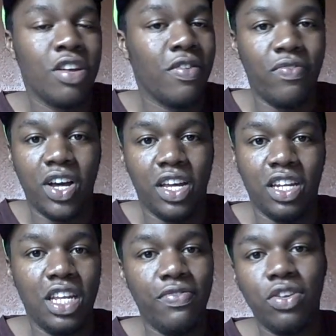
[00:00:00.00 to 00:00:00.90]
Fine.
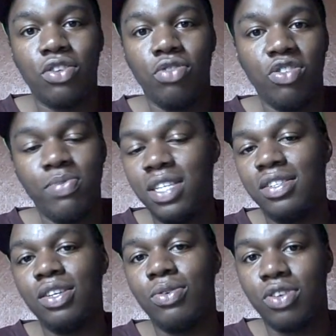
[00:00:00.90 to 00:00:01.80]
If you agree with me,
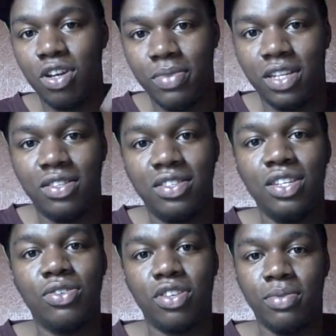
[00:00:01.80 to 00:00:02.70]
still comment.
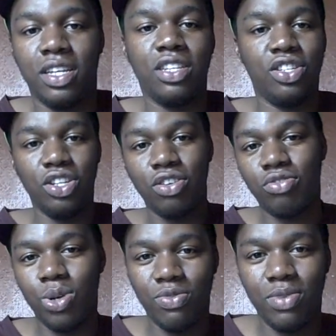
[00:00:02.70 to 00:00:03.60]
Still comment. Do you
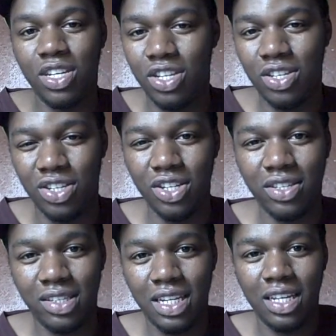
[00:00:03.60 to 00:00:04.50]
agree with me? Do do you
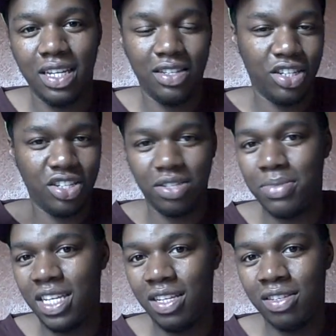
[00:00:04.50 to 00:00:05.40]
see it? Is it just
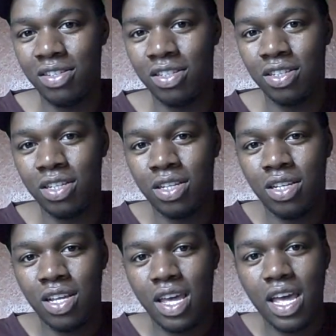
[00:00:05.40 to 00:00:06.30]
me?
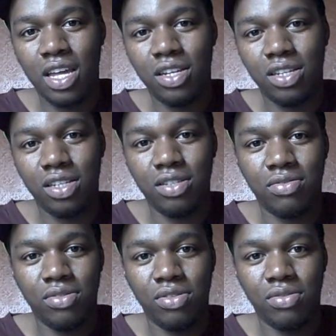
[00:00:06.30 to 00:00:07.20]
And
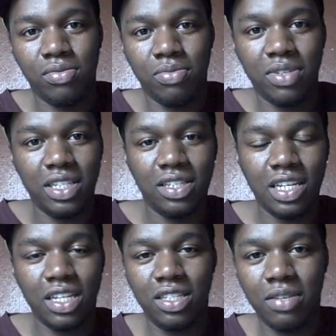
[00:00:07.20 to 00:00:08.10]
my sister
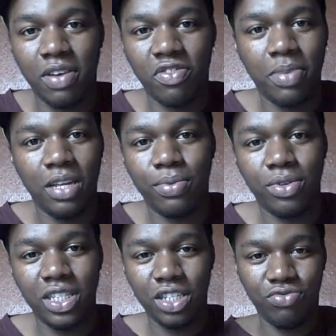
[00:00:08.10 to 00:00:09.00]
and some other people,
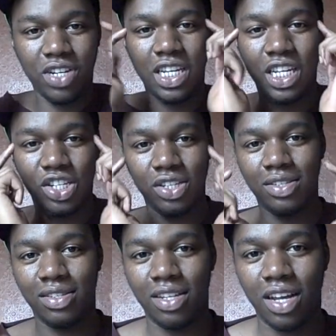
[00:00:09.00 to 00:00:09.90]
is it really
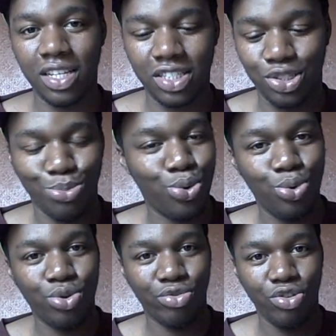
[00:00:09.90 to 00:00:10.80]
just us
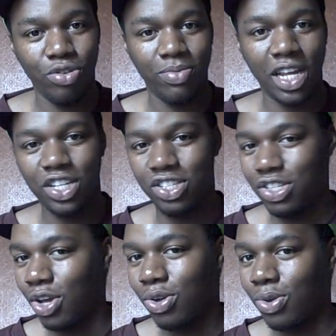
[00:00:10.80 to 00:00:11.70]
small group that just
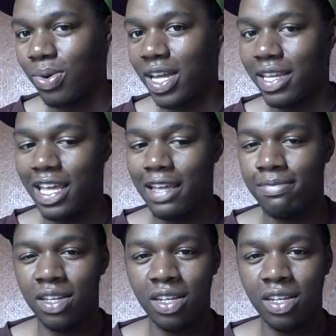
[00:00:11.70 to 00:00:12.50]
don't quite get him?